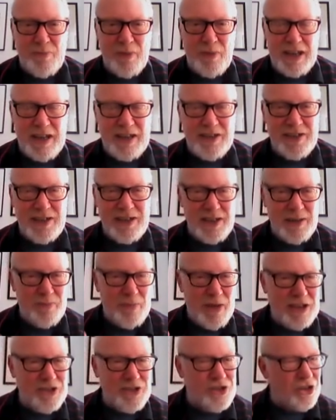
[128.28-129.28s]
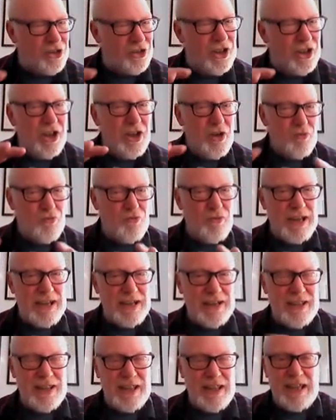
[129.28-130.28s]
minutes. It depends on
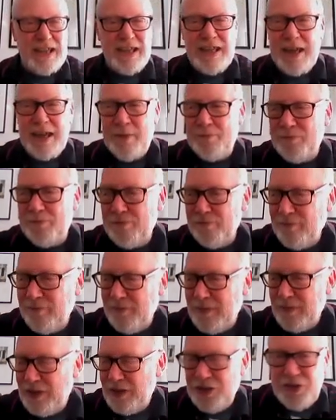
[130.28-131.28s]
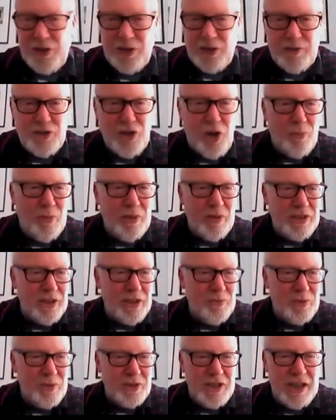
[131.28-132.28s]
really the sort of topic
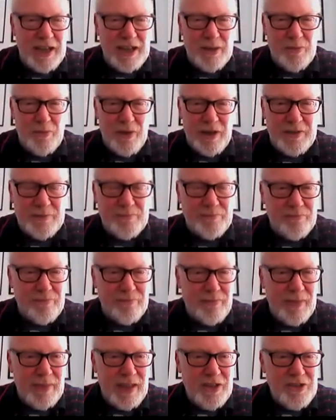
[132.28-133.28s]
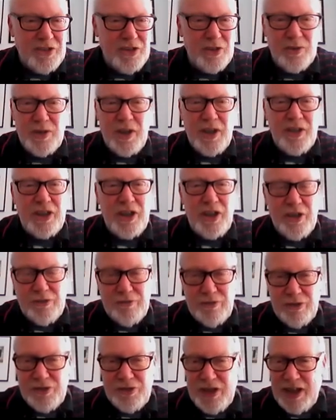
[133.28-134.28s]
that we're dealing with. So the Earth
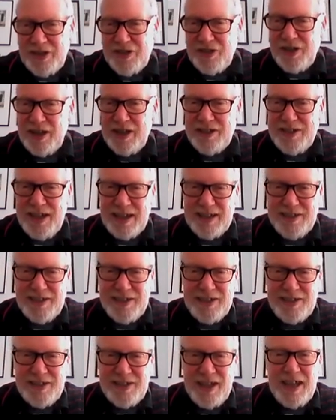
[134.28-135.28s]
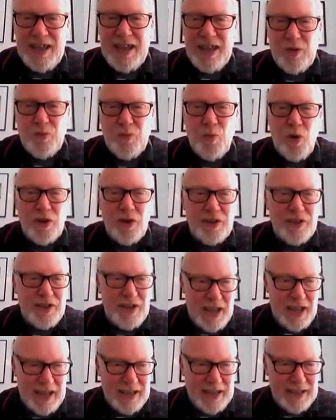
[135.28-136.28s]
rotates on its axis in 1
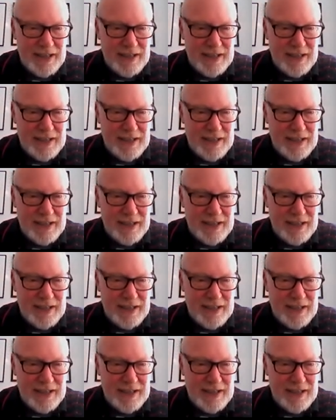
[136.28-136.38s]
day.